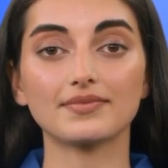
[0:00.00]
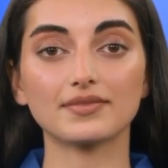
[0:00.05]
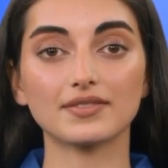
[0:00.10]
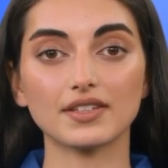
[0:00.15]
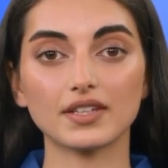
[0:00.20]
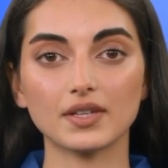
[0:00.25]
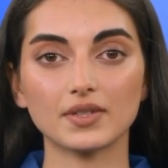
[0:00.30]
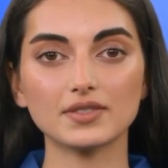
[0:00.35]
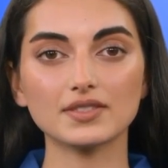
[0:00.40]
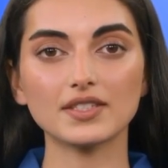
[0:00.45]

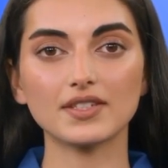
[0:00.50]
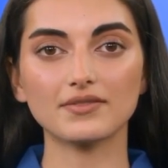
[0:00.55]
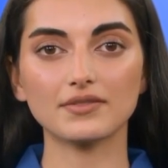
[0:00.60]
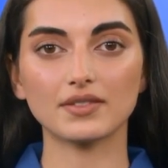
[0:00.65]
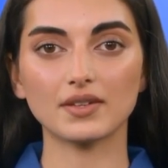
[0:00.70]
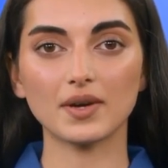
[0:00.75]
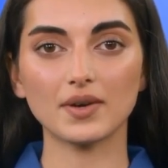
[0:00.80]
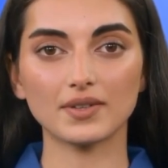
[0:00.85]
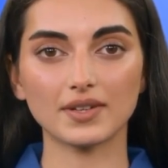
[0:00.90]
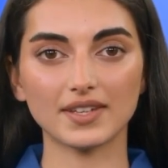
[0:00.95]
Use of
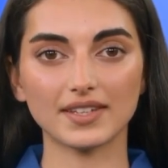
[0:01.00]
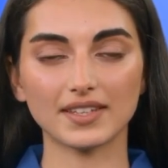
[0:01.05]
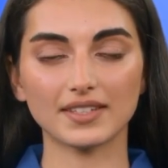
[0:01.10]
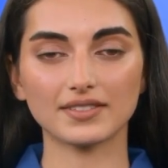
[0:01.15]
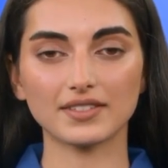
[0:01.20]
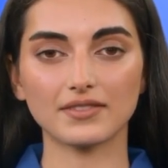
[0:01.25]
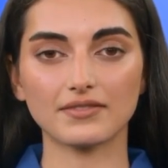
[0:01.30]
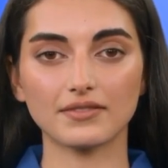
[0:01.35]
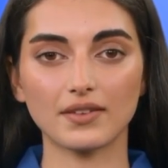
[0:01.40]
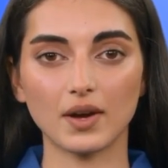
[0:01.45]
chlorine in
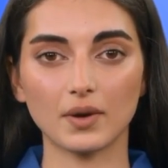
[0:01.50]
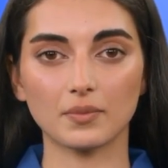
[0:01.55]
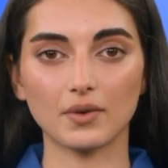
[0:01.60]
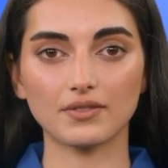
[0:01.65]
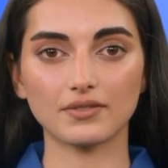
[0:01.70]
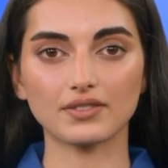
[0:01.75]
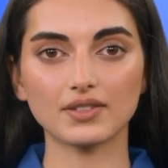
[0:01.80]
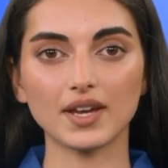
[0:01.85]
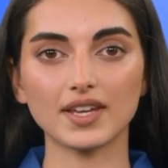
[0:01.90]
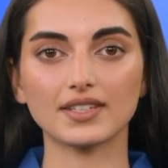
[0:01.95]
the form
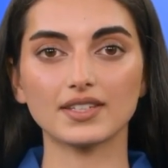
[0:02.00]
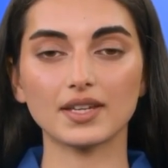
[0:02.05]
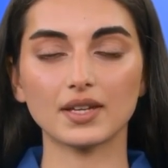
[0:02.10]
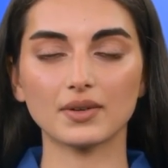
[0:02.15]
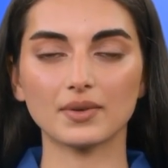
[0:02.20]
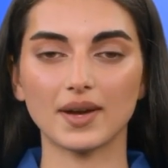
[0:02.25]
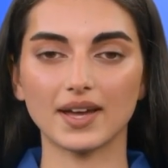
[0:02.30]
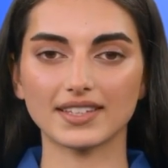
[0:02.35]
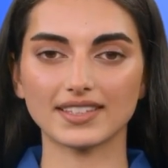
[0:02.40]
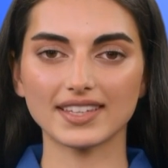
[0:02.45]
of
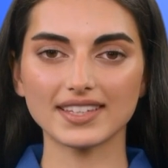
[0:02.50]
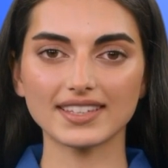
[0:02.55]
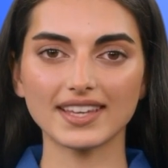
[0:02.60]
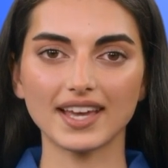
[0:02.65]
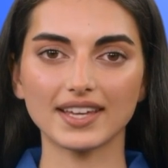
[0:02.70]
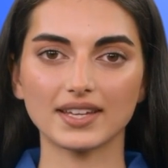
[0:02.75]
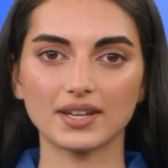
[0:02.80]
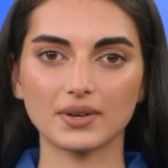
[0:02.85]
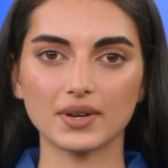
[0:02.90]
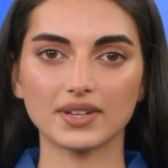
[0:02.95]

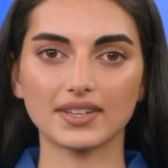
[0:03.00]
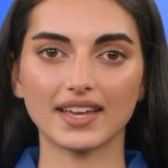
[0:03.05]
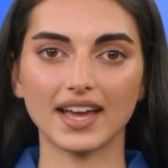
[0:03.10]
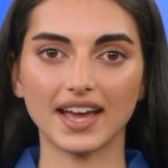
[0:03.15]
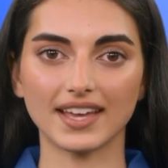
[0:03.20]
trichloroisocyanuric